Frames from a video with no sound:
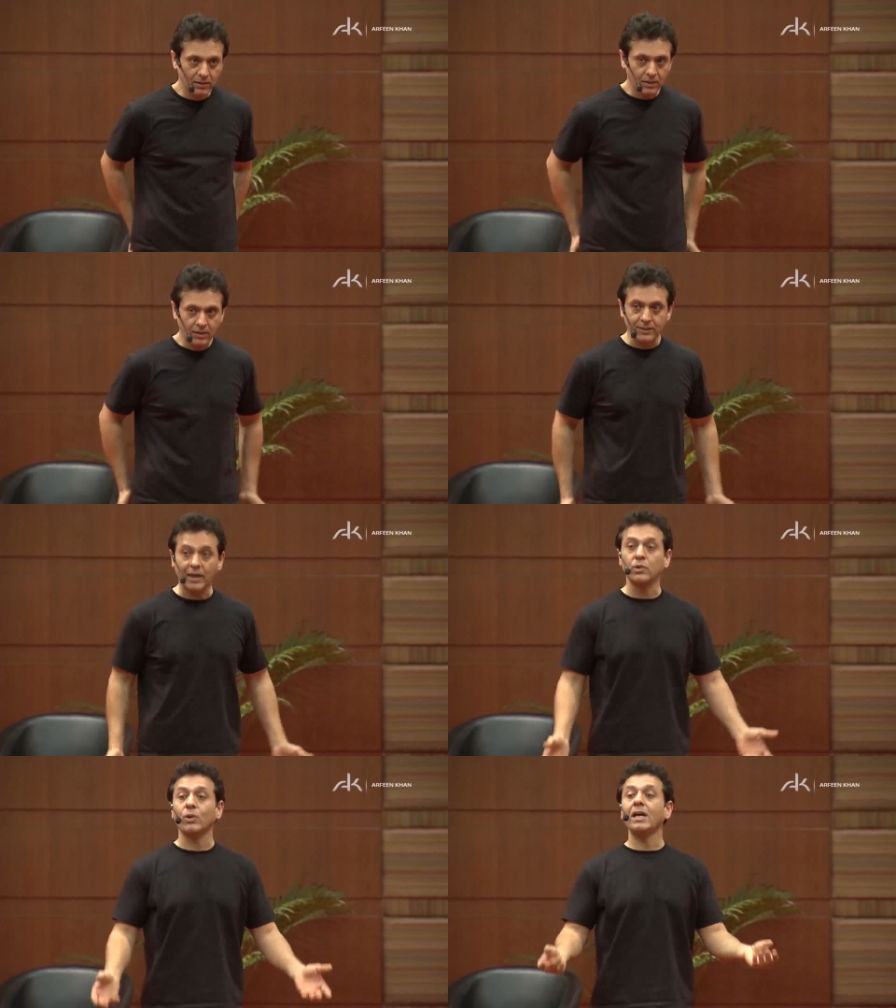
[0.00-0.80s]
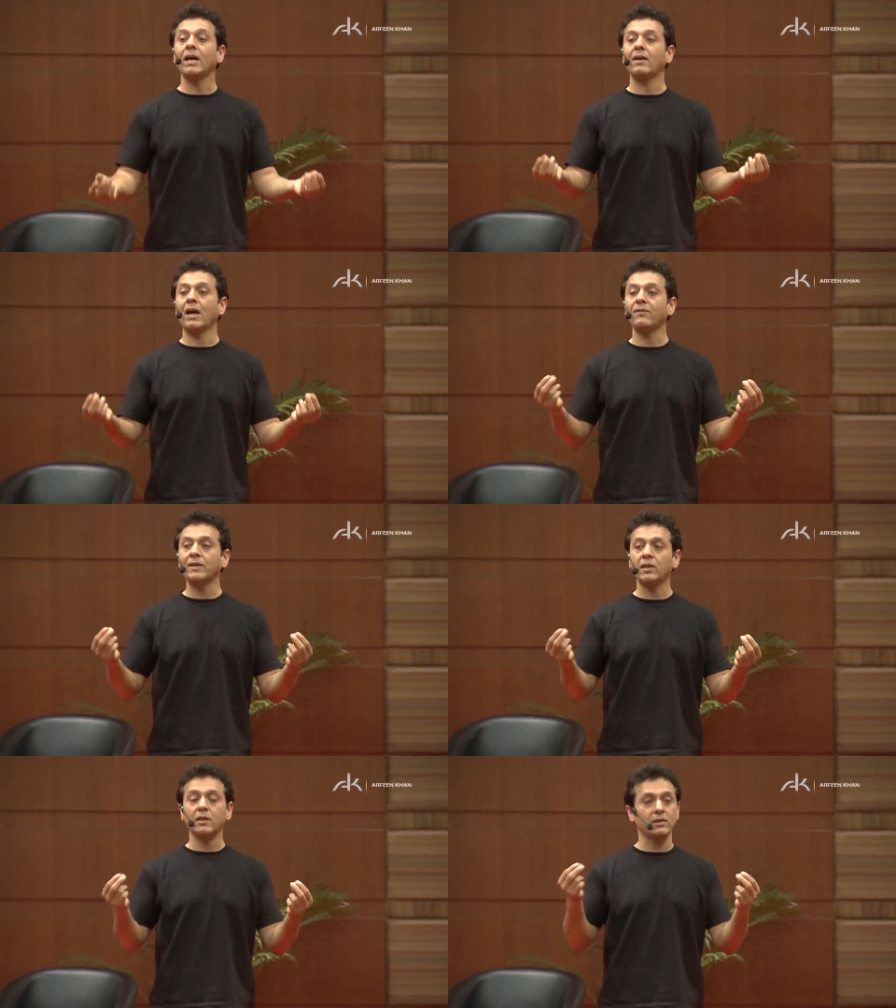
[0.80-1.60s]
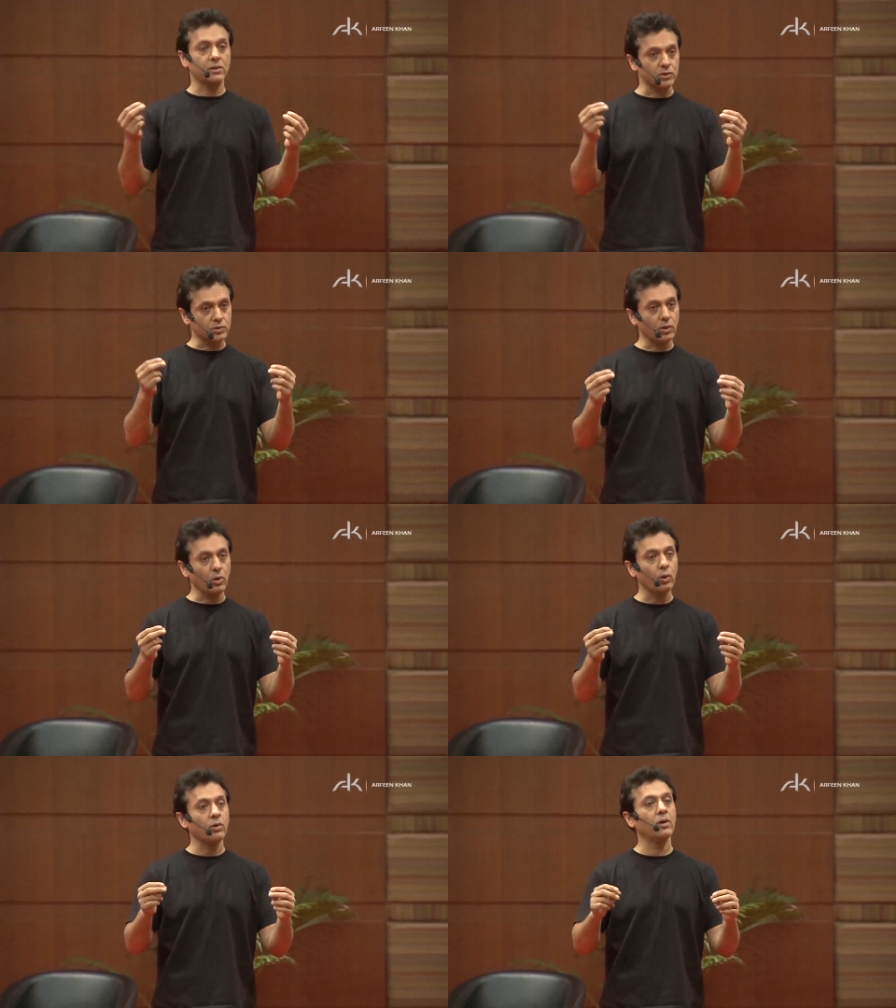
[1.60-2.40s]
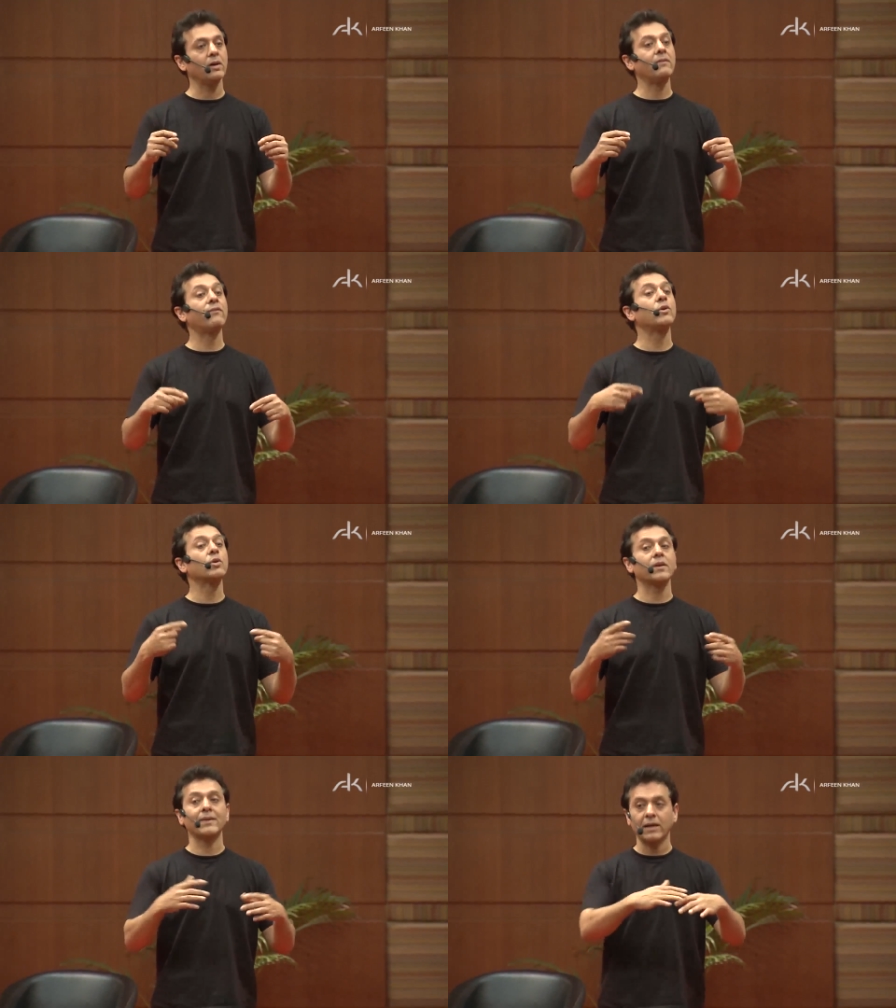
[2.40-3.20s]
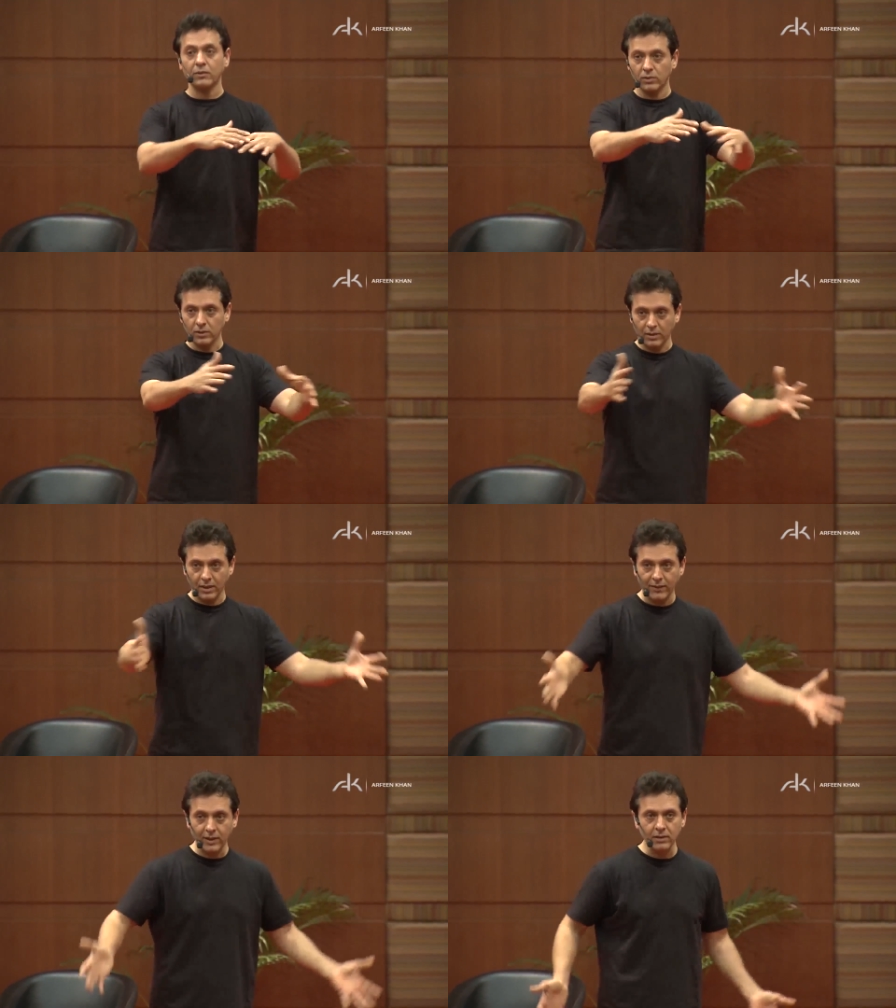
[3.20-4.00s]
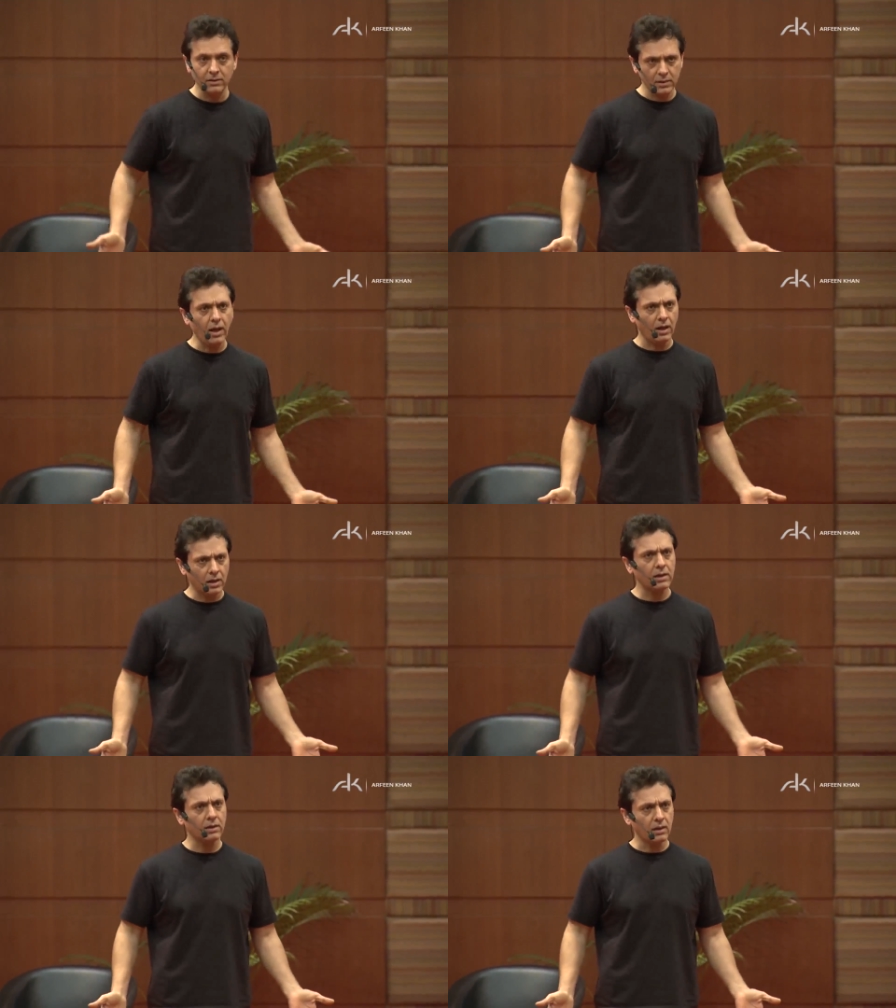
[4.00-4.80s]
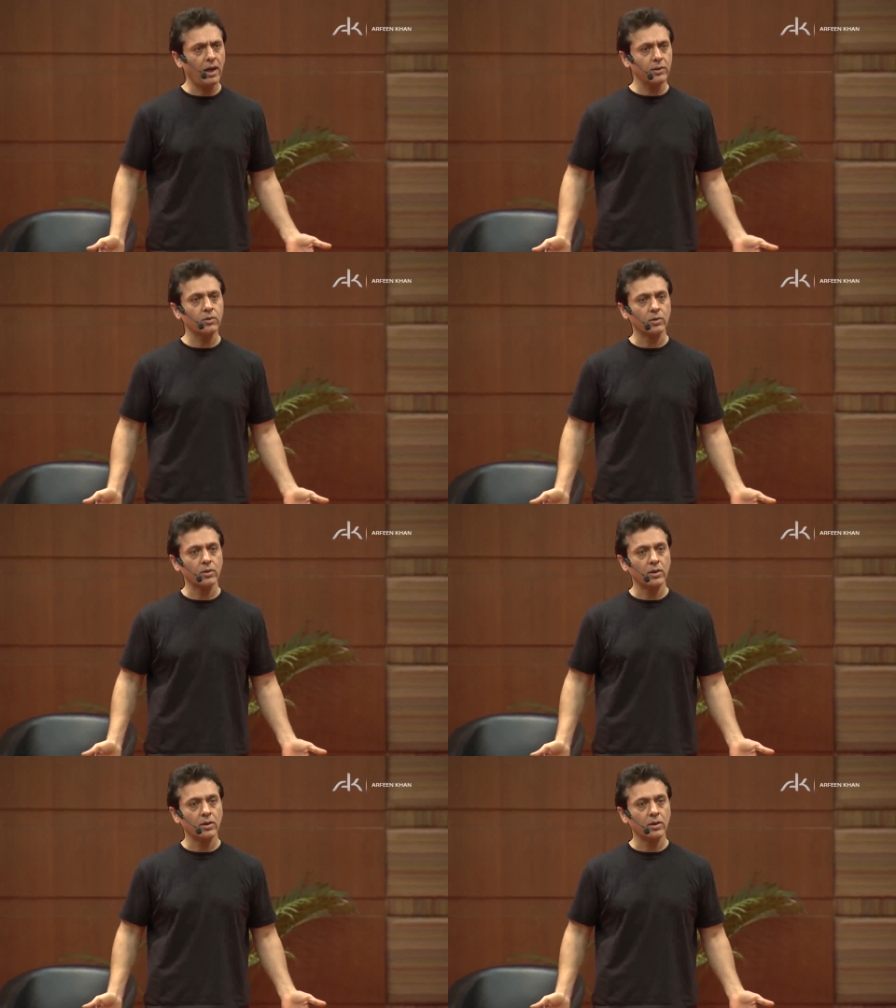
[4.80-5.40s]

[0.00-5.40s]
Now, do I have any control or influence in that area? Yeah, I do.